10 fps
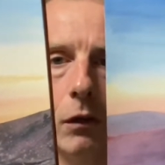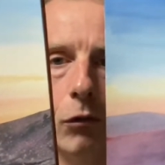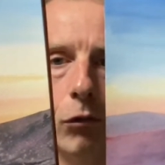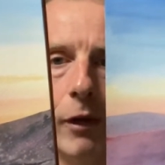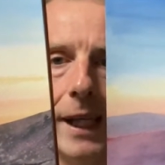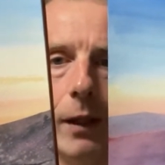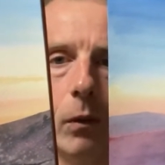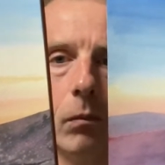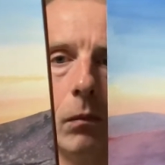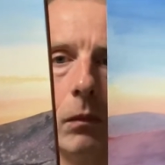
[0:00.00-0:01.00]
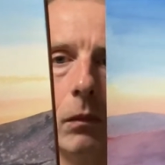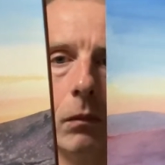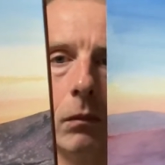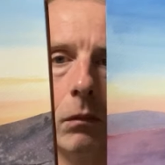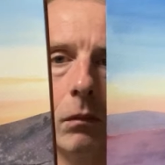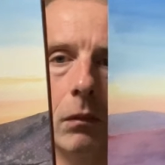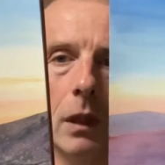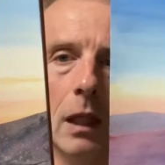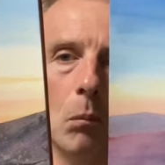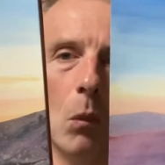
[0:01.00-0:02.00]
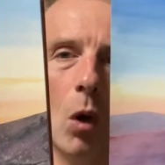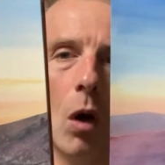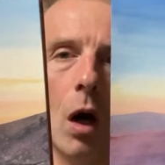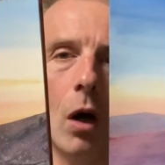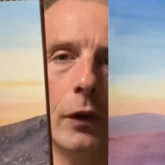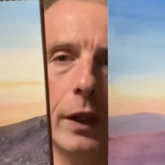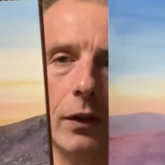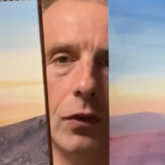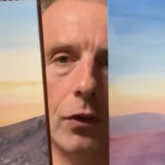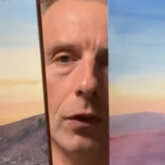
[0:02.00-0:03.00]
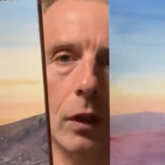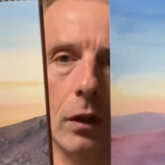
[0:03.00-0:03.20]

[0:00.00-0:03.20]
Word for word: real and more honest.